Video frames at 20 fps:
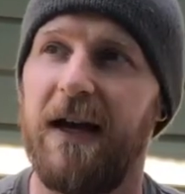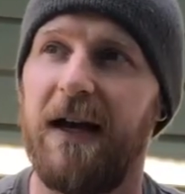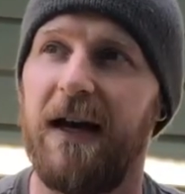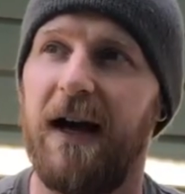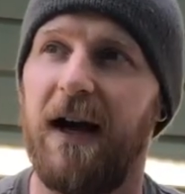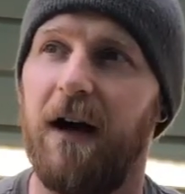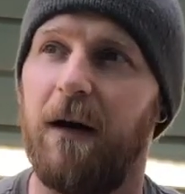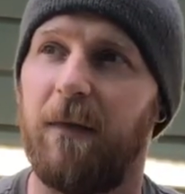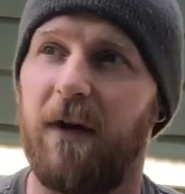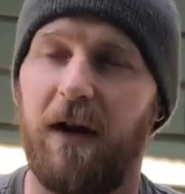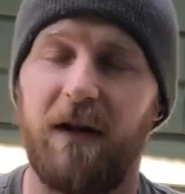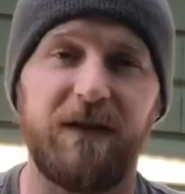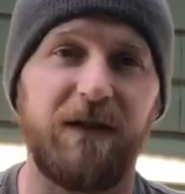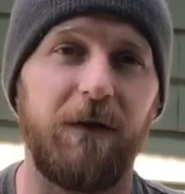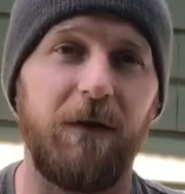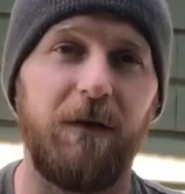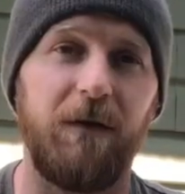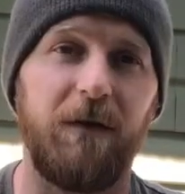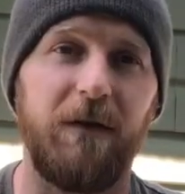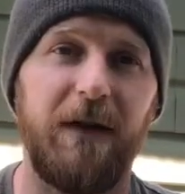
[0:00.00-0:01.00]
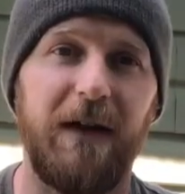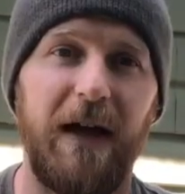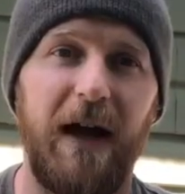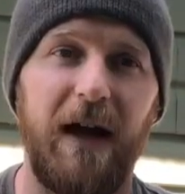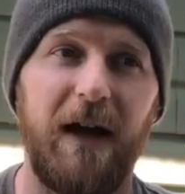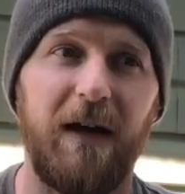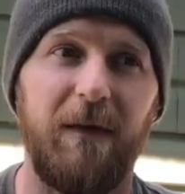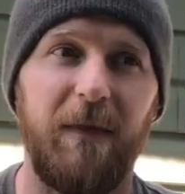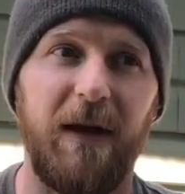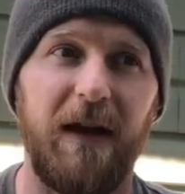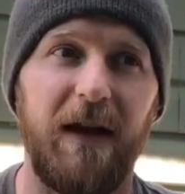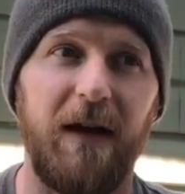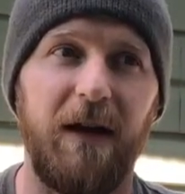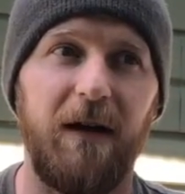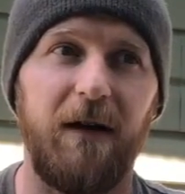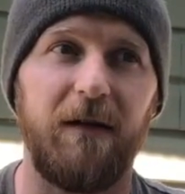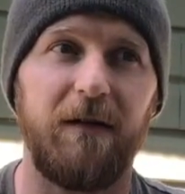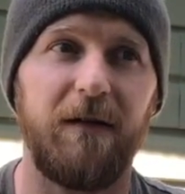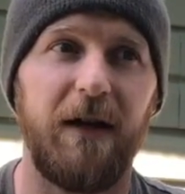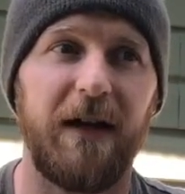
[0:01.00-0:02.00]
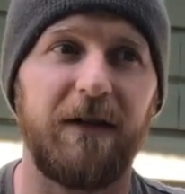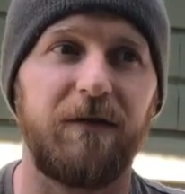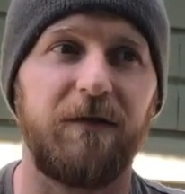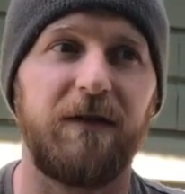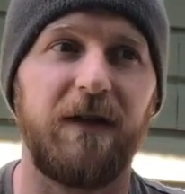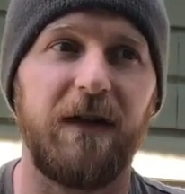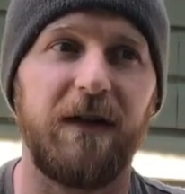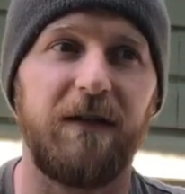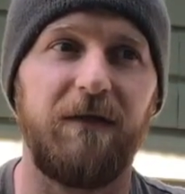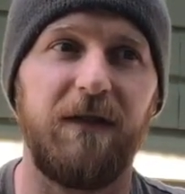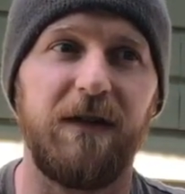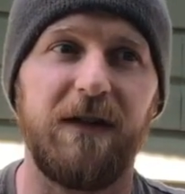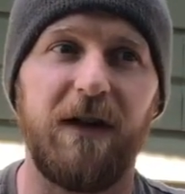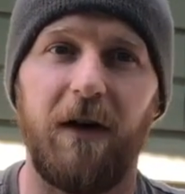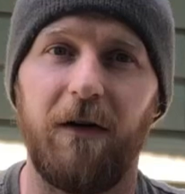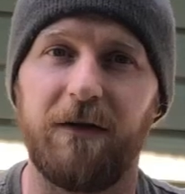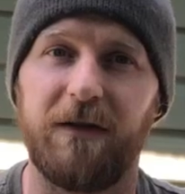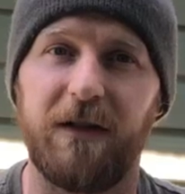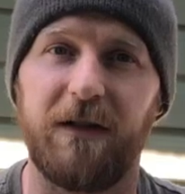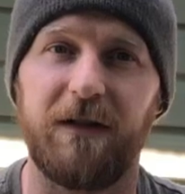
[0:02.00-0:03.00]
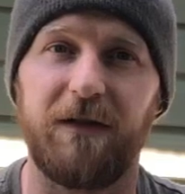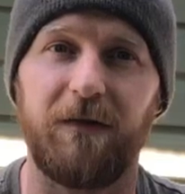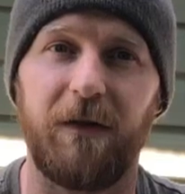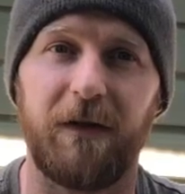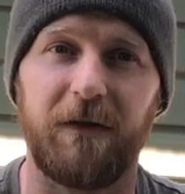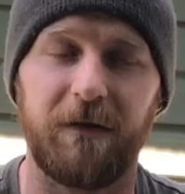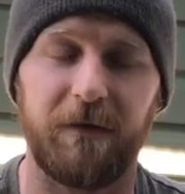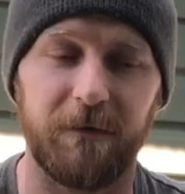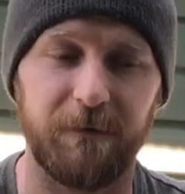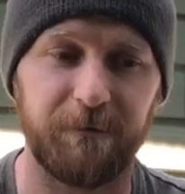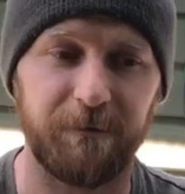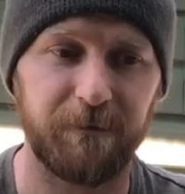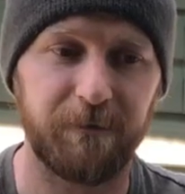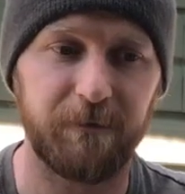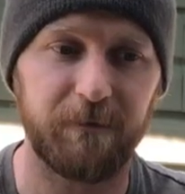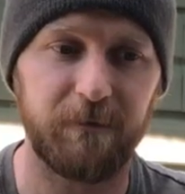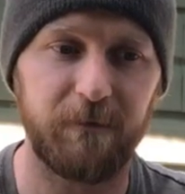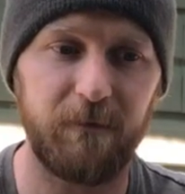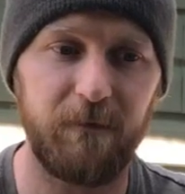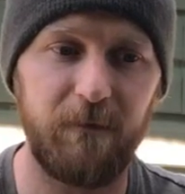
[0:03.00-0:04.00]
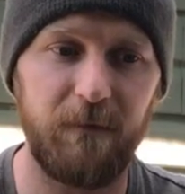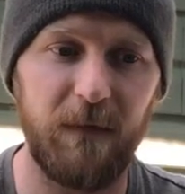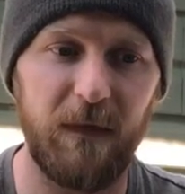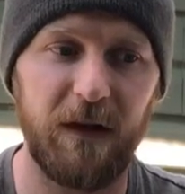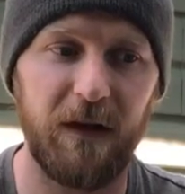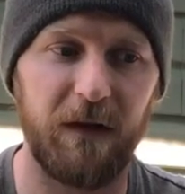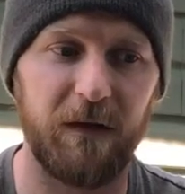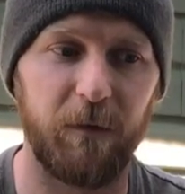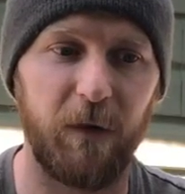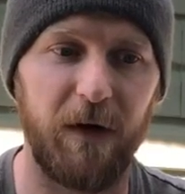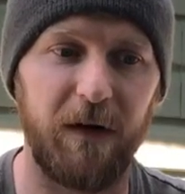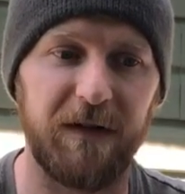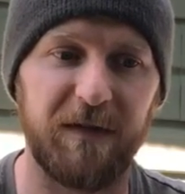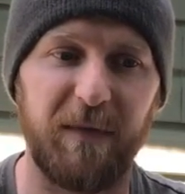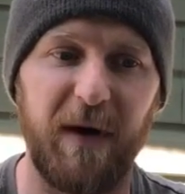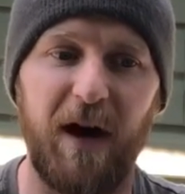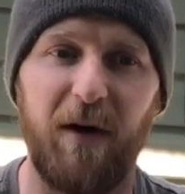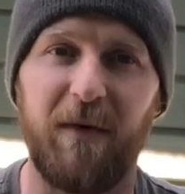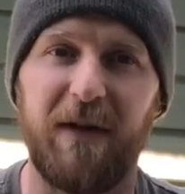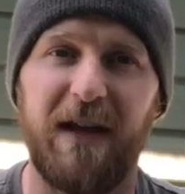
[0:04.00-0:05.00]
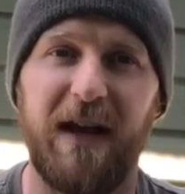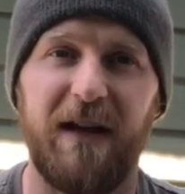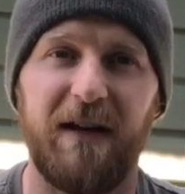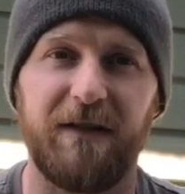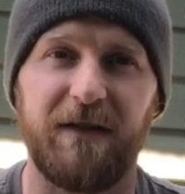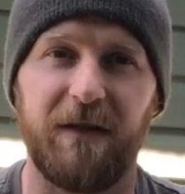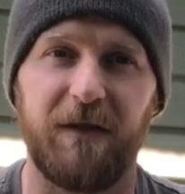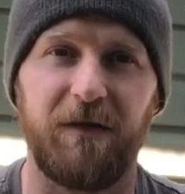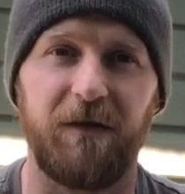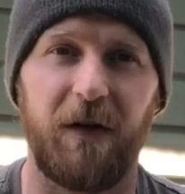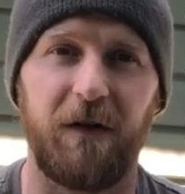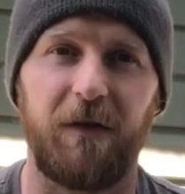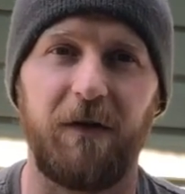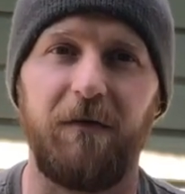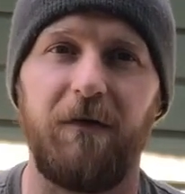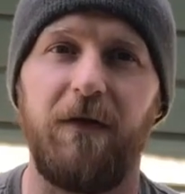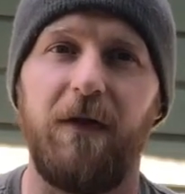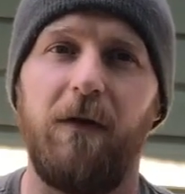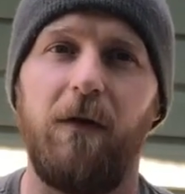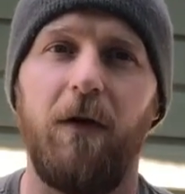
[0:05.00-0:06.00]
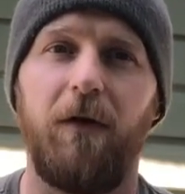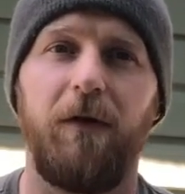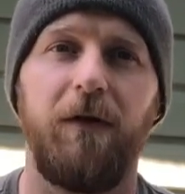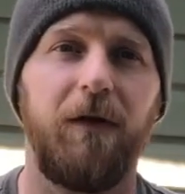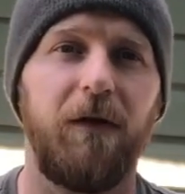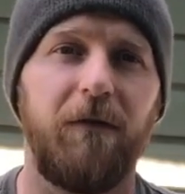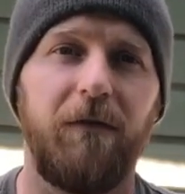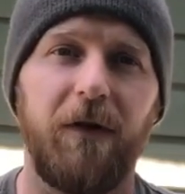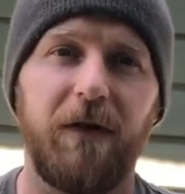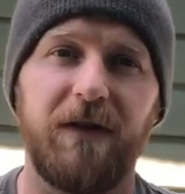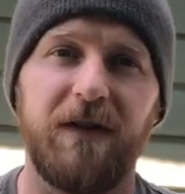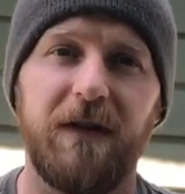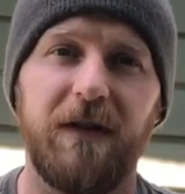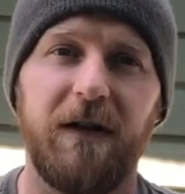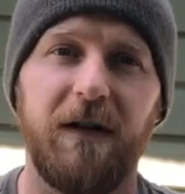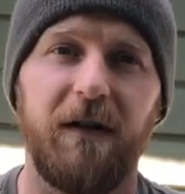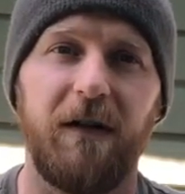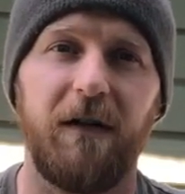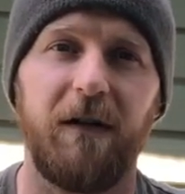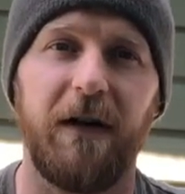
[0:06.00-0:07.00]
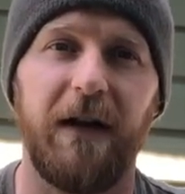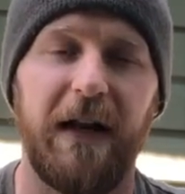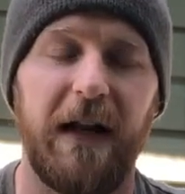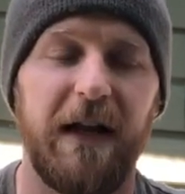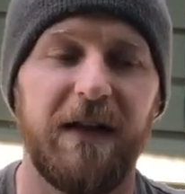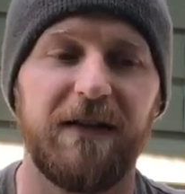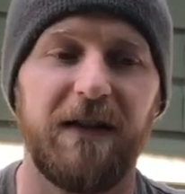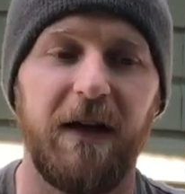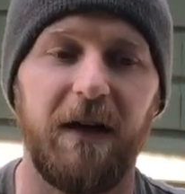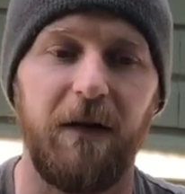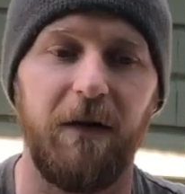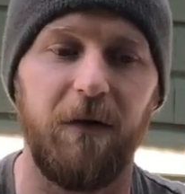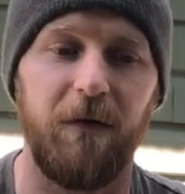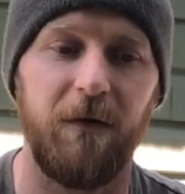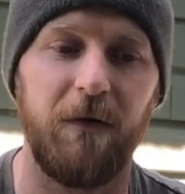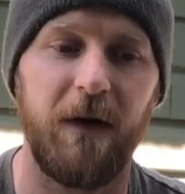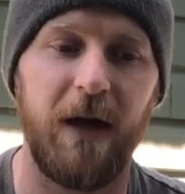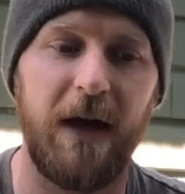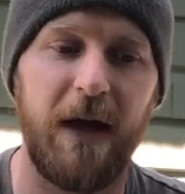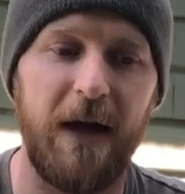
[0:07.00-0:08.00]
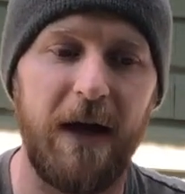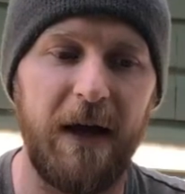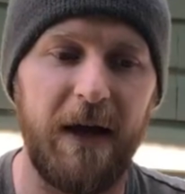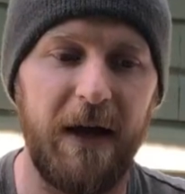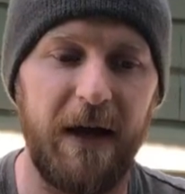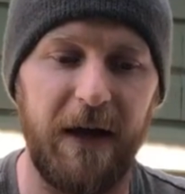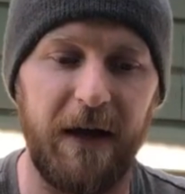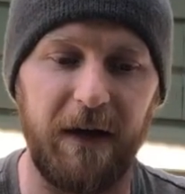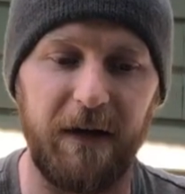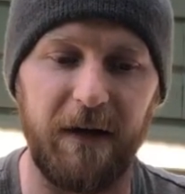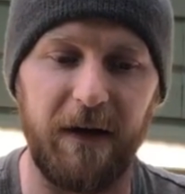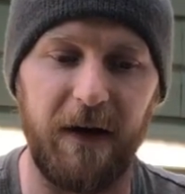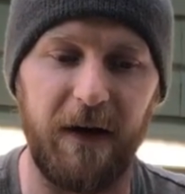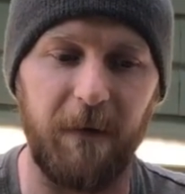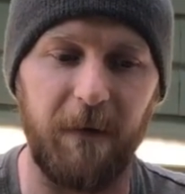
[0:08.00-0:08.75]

And also I am a exercise physiology instructor as well as biomechanics instructor for the local university here at SIU. And